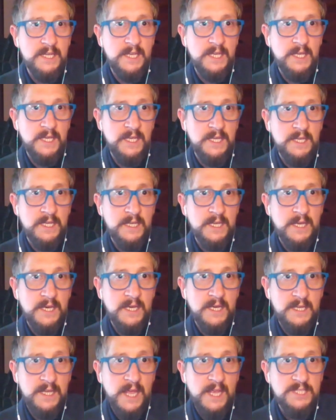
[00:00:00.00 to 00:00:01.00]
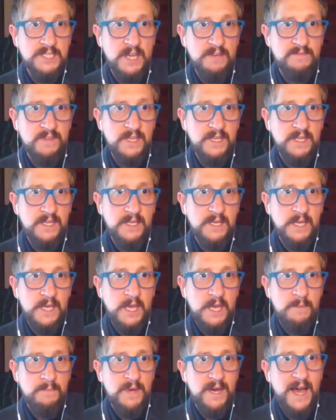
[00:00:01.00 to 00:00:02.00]
in HIV,
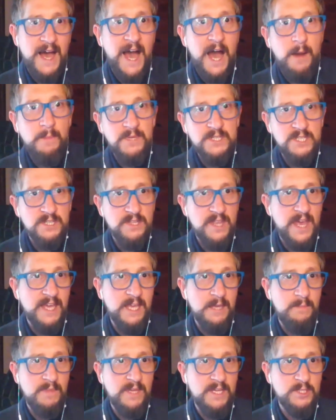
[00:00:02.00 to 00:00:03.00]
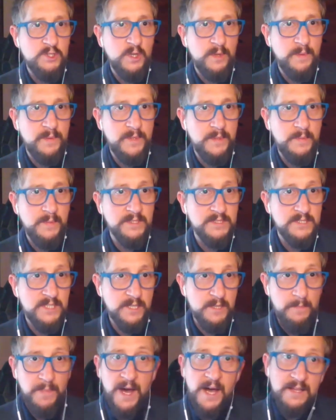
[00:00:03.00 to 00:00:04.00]
but how much of that can be attributable to
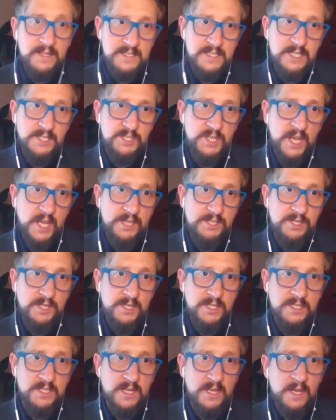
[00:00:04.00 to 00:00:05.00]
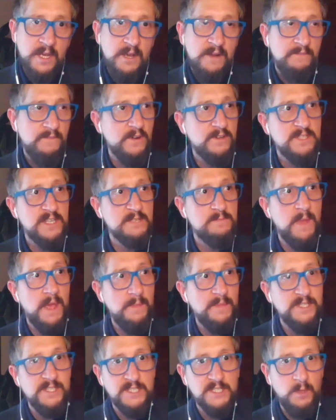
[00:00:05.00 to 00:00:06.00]
the policy changes versus
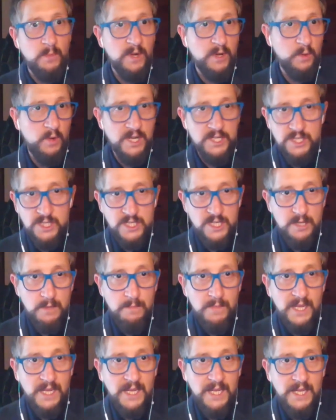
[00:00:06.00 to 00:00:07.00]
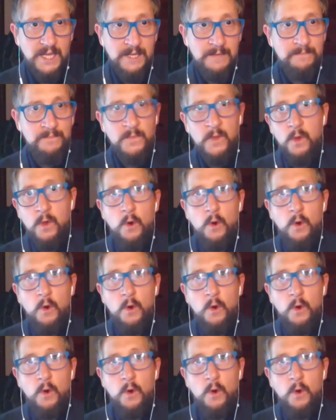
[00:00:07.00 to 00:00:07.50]
maybe just a regression to the mean,